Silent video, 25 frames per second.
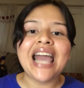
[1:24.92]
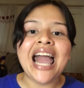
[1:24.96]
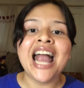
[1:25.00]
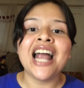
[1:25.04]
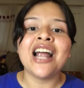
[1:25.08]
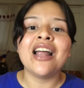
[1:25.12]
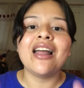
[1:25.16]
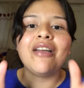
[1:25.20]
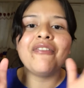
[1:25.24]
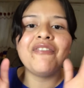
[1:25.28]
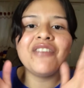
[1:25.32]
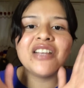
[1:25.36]

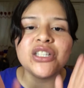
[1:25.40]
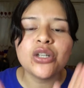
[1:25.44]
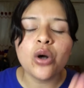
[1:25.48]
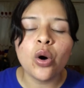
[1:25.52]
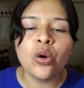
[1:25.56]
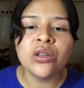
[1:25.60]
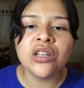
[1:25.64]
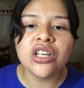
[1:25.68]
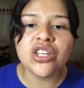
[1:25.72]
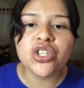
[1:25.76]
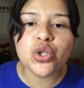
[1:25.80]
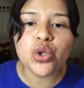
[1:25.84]
care if it's
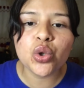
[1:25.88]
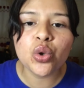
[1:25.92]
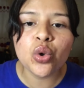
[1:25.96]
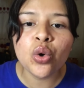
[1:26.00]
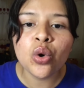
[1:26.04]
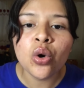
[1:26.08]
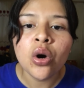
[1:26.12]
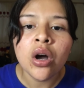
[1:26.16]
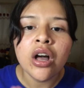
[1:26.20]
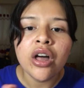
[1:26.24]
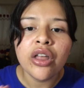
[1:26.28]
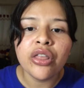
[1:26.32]
only
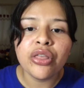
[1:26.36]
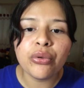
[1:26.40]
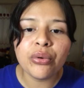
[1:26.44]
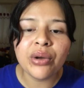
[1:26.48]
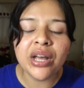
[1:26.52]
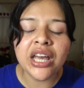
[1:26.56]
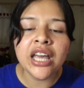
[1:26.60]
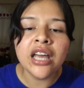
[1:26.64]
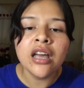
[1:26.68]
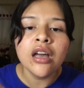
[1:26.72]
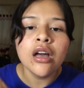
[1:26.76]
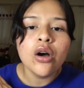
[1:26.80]
2,
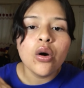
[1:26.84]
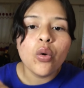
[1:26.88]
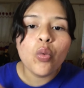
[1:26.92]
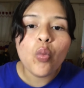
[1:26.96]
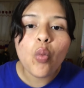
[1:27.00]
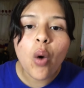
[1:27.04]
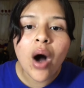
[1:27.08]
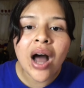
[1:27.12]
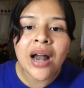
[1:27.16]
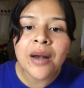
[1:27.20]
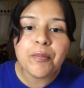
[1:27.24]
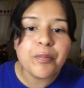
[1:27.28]
3,
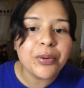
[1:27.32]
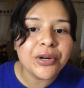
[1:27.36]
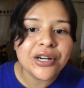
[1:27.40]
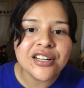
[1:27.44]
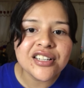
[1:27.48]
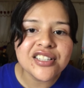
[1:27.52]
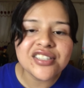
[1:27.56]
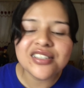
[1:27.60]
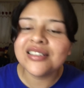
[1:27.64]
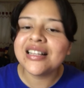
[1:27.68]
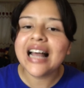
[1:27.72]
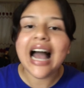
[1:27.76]
1
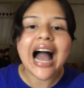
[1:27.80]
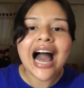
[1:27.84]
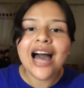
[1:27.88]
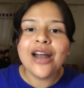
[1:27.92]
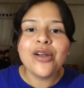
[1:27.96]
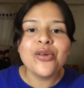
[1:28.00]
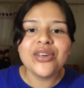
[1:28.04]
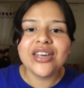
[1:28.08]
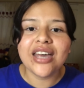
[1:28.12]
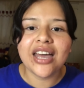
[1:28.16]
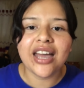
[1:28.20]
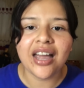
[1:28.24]
person. I
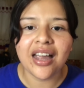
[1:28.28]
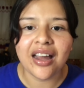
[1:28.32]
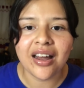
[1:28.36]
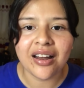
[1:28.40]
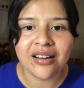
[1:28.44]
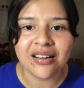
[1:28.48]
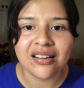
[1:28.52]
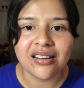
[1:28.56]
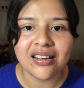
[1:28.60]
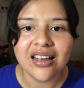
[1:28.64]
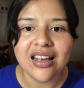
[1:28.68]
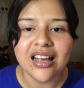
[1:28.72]
don't
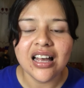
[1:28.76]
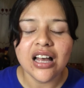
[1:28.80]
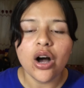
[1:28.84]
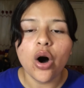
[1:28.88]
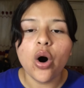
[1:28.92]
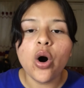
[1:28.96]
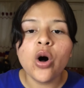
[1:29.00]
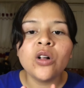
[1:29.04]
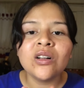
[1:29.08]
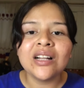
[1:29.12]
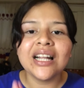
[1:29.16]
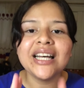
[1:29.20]
care.
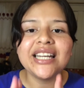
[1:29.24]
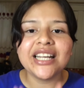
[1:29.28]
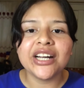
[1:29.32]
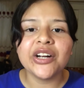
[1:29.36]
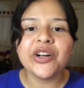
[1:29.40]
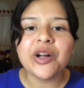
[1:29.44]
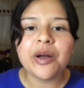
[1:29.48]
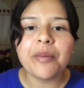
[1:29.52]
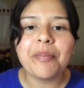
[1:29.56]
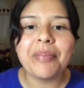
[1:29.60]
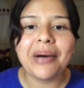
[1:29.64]
All I care